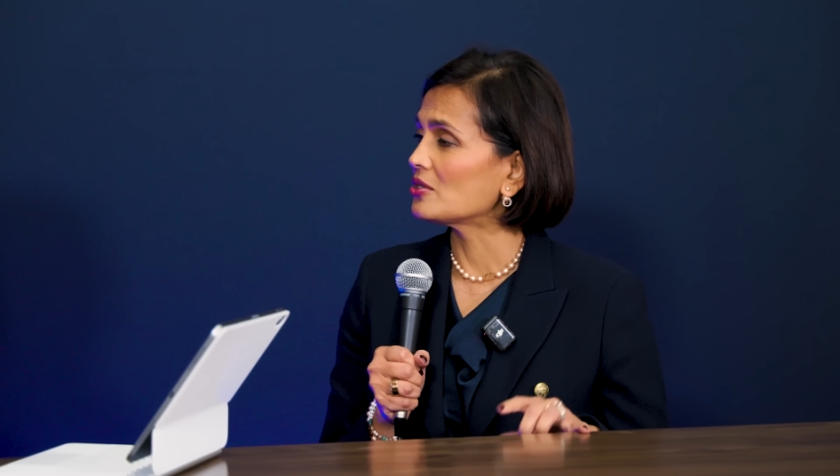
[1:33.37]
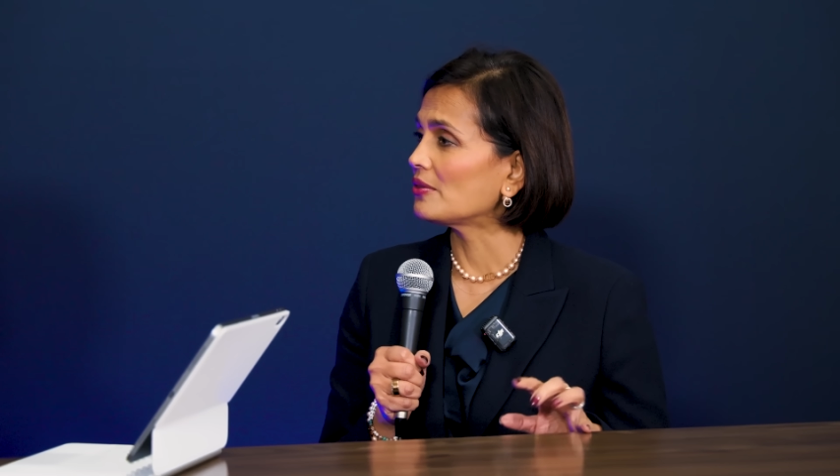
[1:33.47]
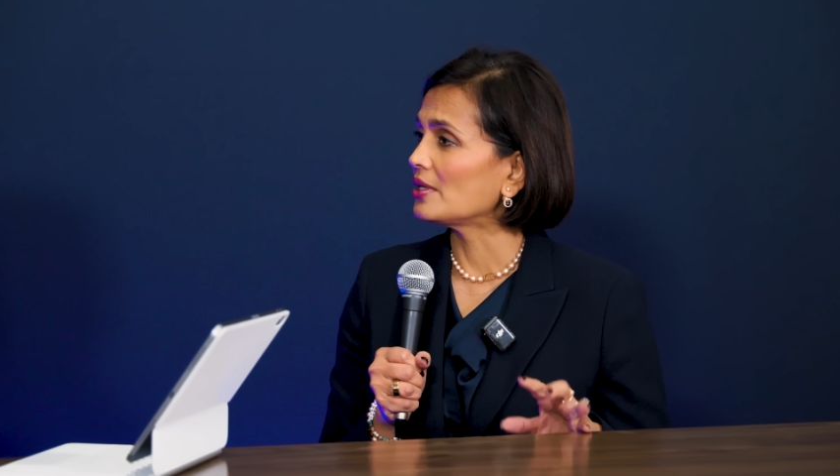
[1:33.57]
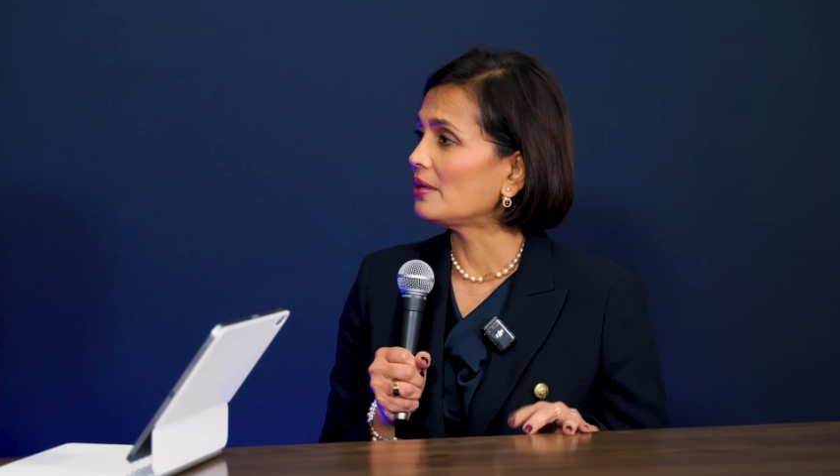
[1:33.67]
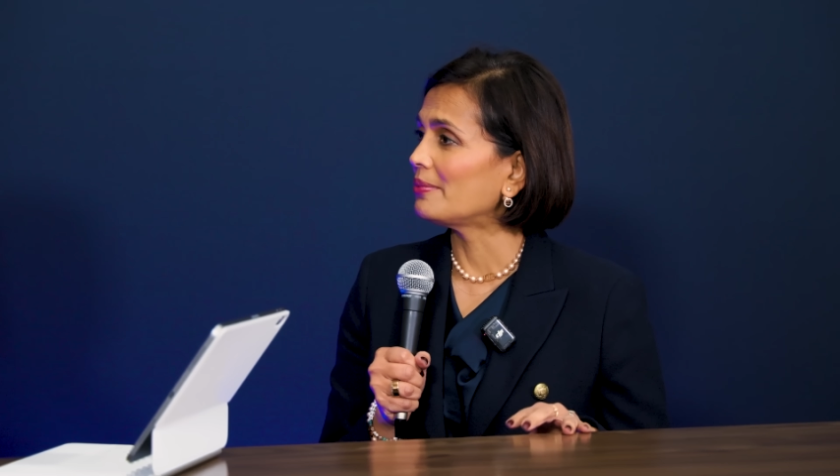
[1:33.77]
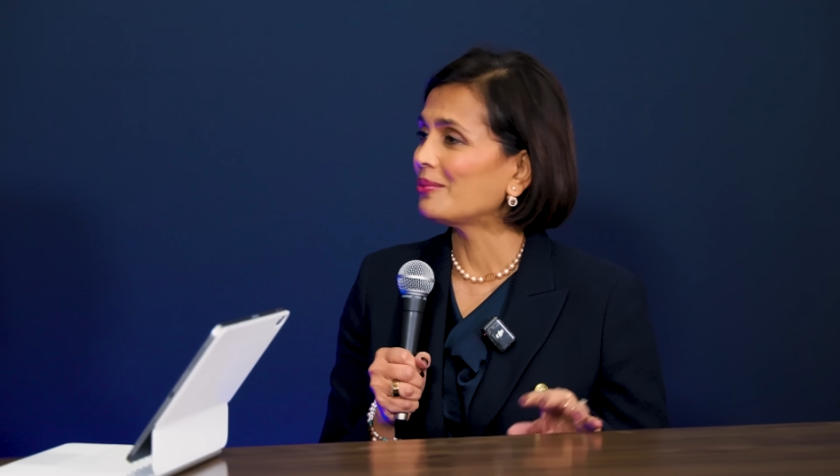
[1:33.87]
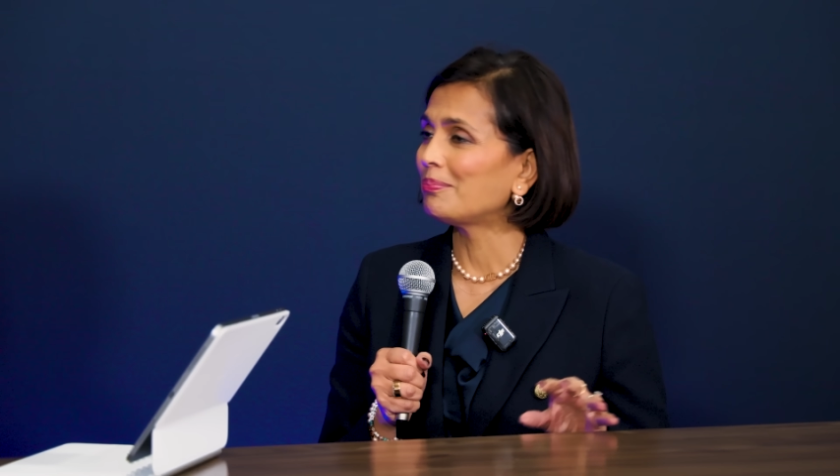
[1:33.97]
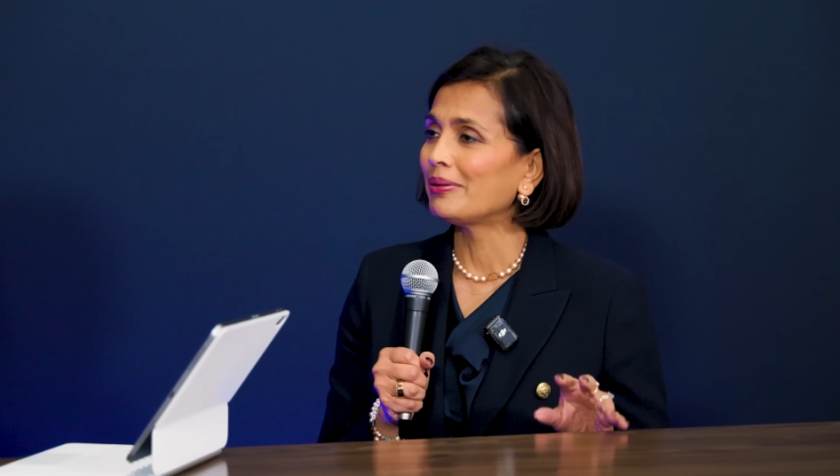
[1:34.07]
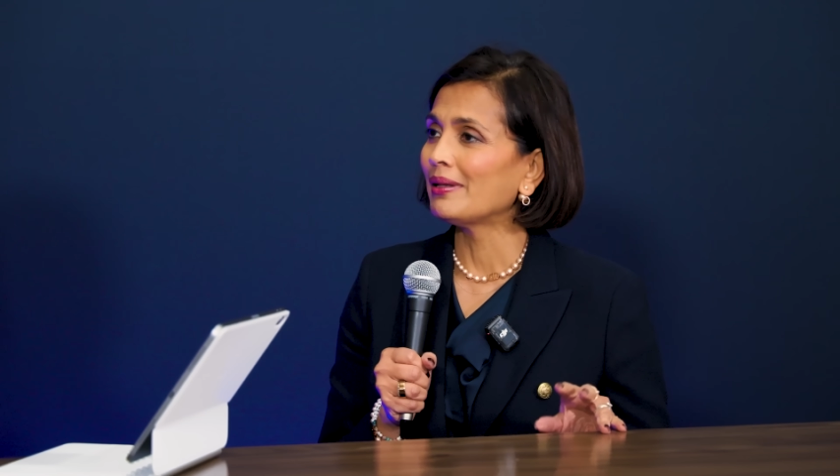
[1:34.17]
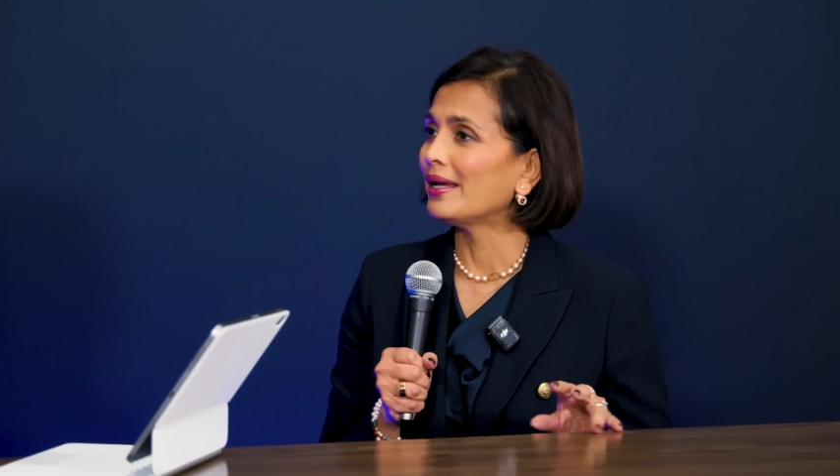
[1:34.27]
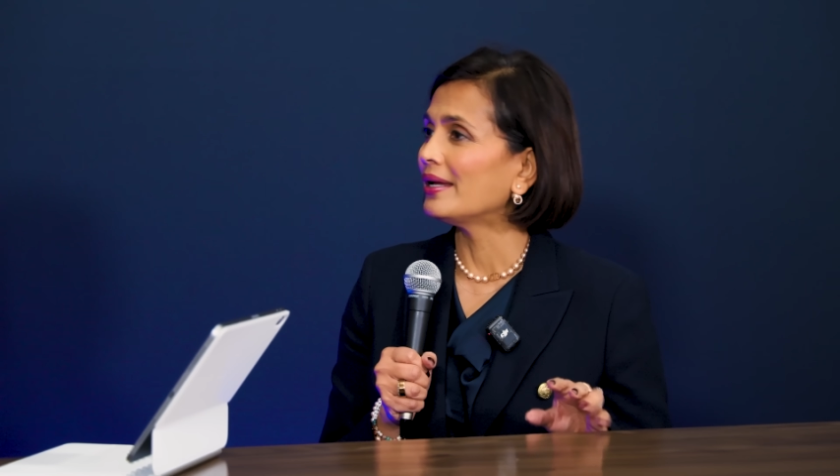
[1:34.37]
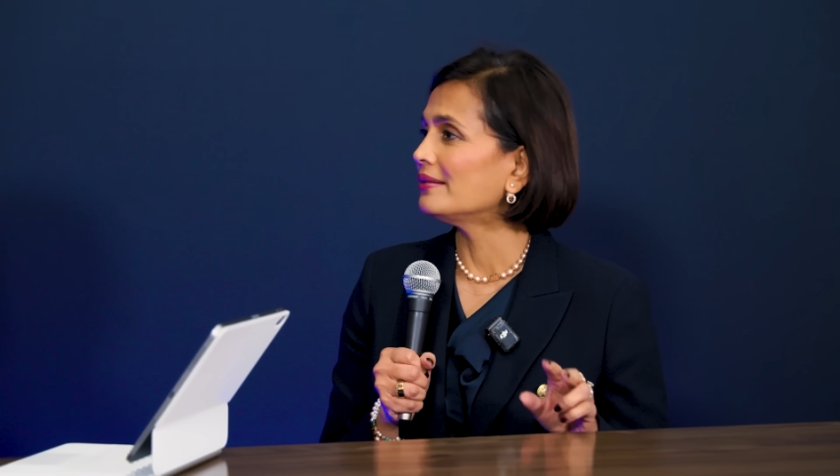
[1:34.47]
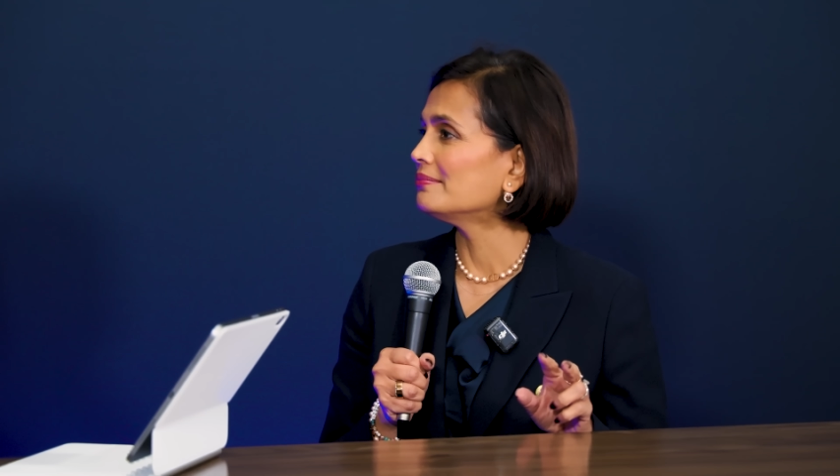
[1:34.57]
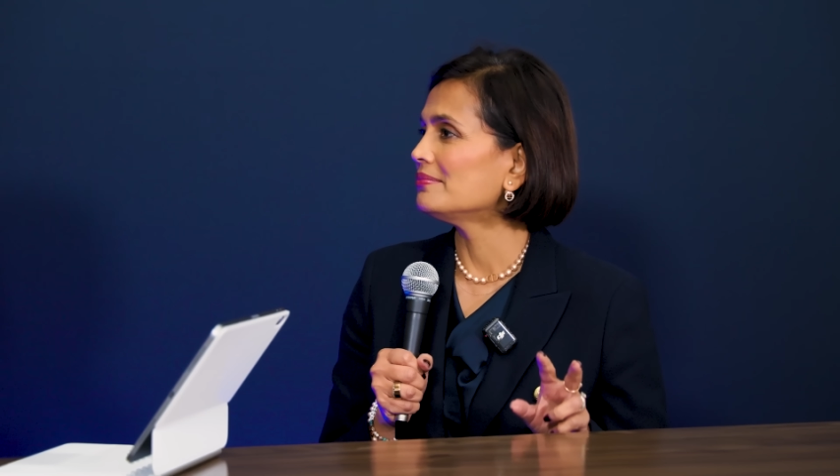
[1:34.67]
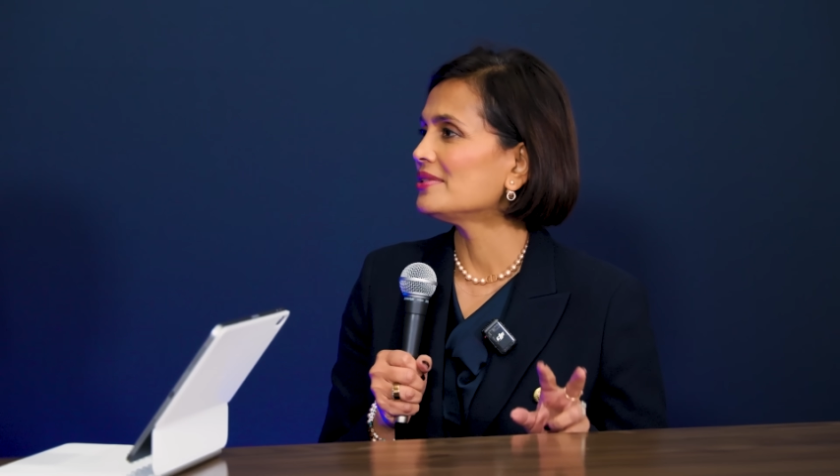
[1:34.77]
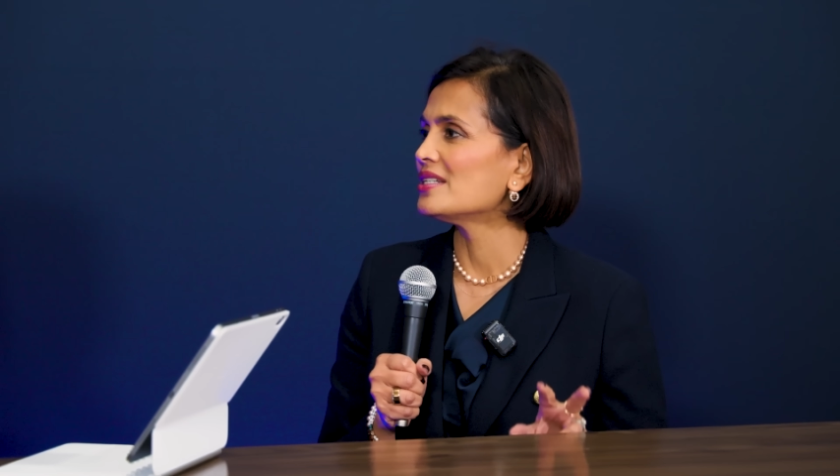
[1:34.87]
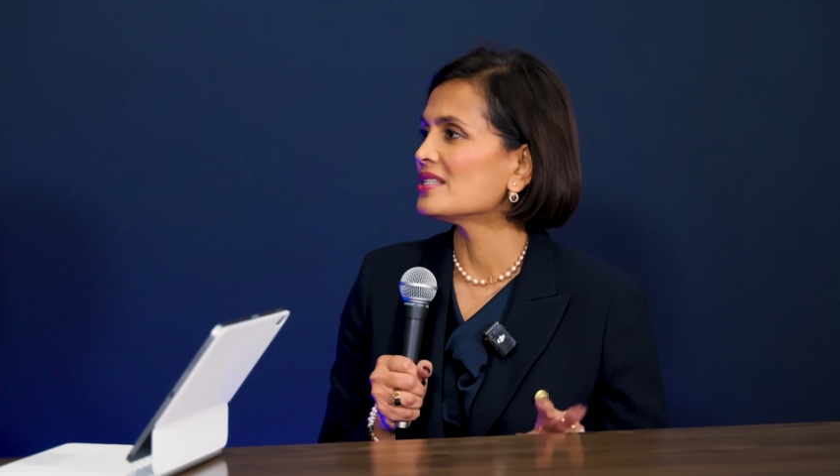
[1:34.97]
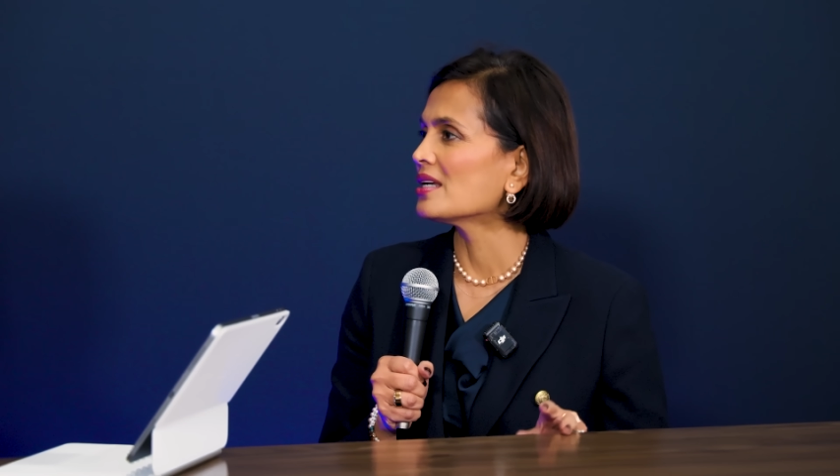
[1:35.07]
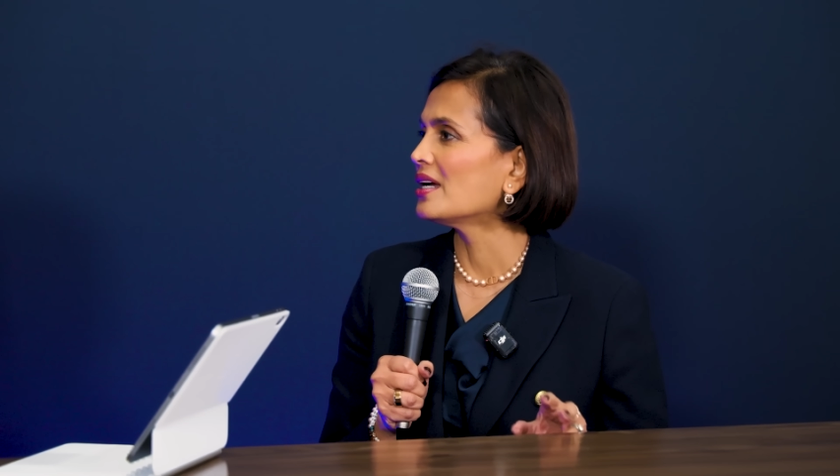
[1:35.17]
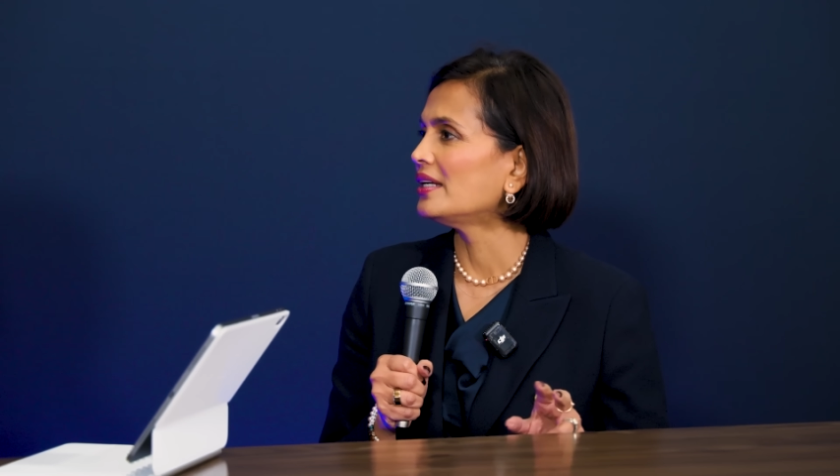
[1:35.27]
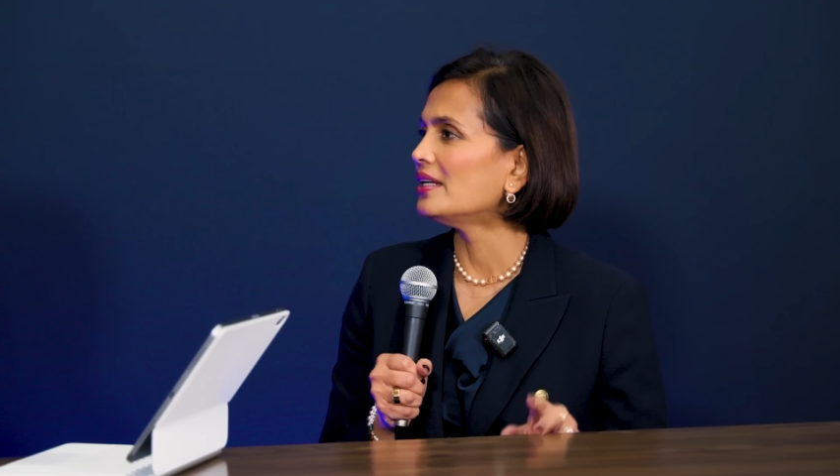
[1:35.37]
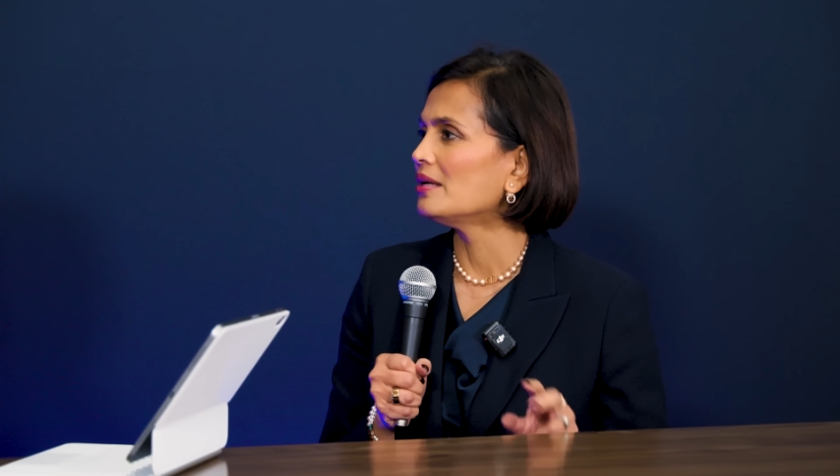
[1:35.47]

So, think about plan, design,